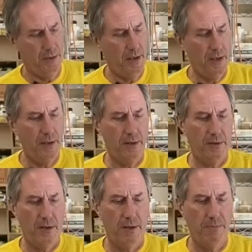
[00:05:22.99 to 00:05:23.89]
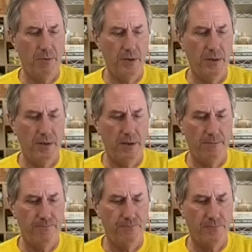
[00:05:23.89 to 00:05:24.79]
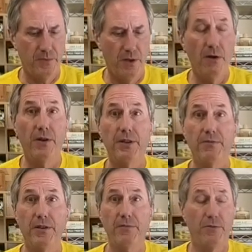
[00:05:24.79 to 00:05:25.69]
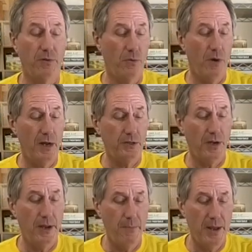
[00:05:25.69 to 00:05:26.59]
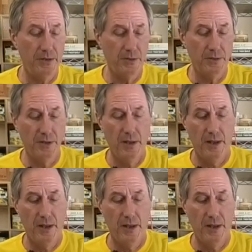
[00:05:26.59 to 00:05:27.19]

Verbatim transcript: And uh, pretty um, uneventful to watch, I imagine.